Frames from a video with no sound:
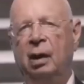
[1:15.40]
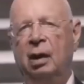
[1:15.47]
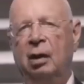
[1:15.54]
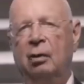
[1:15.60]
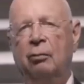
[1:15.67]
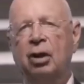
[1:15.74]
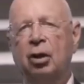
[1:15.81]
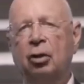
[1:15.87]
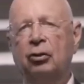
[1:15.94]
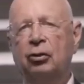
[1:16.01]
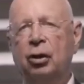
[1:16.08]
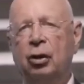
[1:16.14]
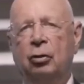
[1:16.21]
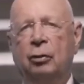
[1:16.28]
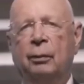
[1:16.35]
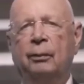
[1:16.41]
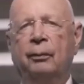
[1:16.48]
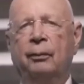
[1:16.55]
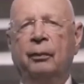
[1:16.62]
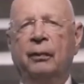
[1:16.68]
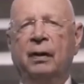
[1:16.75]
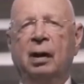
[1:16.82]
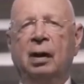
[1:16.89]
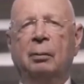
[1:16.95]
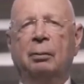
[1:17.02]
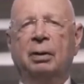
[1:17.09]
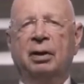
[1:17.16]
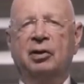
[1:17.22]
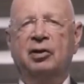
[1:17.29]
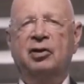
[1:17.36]
We all know,
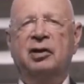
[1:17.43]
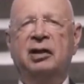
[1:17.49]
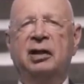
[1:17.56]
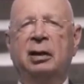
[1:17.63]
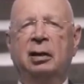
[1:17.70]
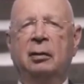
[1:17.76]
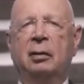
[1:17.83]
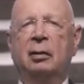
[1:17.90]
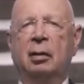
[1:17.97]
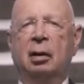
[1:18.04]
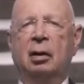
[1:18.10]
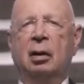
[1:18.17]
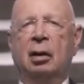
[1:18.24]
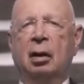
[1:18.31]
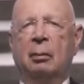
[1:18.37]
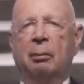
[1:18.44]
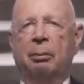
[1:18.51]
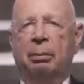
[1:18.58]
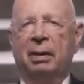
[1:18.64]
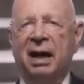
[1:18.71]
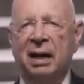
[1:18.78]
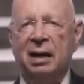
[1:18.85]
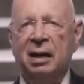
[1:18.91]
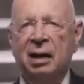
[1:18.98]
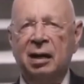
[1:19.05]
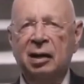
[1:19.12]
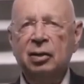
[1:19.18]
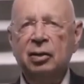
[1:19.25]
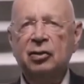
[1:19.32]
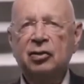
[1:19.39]
but still pay
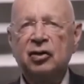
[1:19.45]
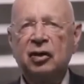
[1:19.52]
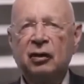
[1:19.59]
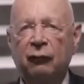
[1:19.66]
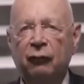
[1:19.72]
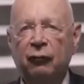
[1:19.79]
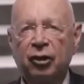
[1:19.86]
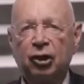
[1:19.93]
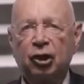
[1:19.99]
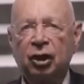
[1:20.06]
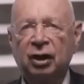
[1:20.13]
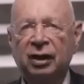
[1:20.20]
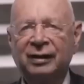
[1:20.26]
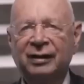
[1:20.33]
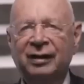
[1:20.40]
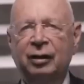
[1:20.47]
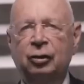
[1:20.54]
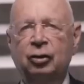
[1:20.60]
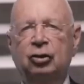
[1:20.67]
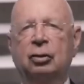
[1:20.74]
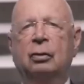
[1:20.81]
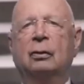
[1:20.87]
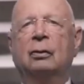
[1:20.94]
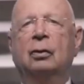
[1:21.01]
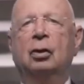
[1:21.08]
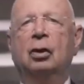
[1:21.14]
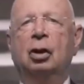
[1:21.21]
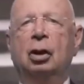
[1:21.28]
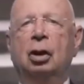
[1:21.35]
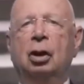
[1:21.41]
insufficient attention
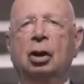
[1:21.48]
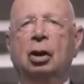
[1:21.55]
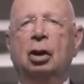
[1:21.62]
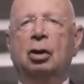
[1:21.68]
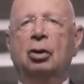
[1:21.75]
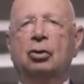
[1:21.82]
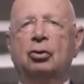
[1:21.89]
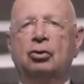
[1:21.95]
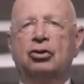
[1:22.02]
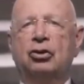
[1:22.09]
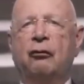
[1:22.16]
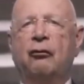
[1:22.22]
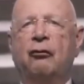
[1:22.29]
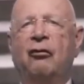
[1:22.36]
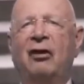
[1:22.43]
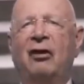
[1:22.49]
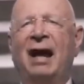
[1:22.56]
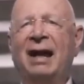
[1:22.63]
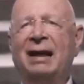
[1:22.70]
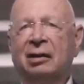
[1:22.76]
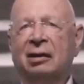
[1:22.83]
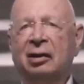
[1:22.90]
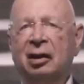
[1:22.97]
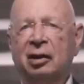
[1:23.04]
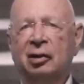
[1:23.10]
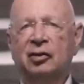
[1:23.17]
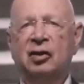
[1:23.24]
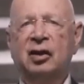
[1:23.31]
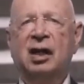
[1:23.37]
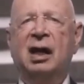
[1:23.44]
to the frightening
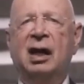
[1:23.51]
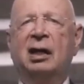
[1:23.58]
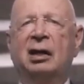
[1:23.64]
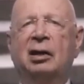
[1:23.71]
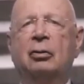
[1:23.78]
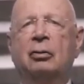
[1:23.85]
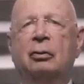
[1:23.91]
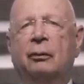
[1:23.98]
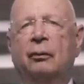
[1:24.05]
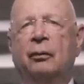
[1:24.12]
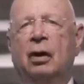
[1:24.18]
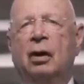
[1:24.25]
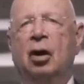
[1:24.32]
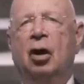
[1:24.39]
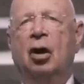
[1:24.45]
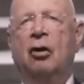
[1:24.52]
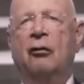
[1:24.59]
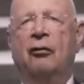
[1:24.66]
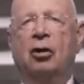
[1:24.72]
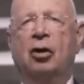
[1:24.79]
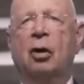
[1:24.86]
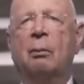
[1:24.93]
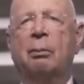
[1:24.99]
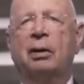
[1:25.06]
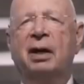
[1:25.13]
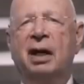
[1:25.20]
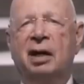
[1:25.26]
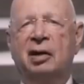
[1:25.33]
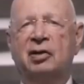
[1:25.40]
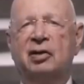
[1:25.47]
scenario of a
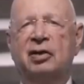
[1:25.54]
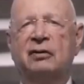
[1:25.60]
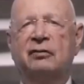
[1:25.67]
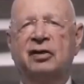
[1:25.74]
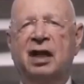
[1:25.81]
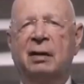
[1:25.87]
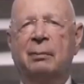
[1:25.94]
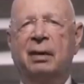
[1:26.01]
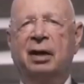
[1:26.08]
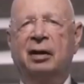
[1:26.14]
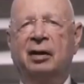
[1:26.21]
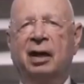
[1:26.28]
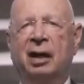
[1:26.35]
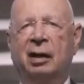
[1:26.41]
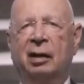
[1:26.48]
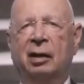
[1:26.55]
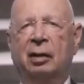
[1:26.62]
comprehensive cyber attack,